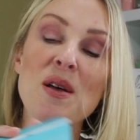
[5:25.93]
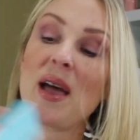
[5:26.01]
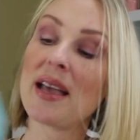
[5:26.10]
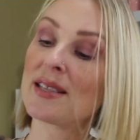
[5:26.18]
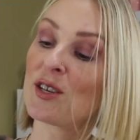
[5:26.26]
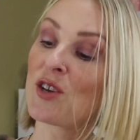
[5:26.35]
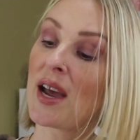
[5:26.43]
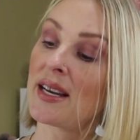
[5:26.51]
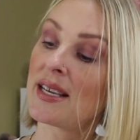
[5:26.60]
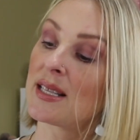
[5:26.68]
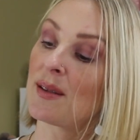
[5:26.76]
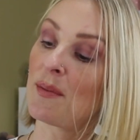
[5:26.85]
it's a
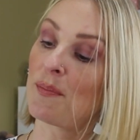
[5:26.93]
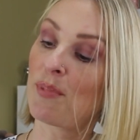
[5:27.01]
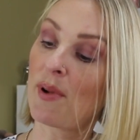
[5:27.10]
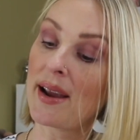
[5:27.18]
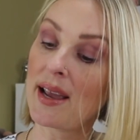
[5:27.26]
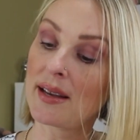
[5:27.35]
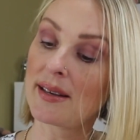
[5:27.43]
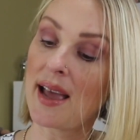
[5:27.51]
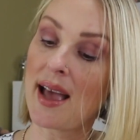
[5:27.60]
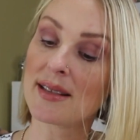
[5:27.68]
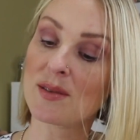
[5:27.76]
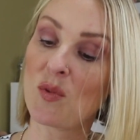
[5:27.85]
Chinese brand, it
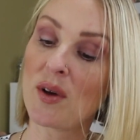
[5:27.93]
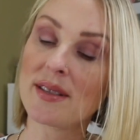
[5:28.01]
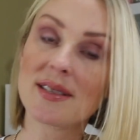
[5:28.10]
has one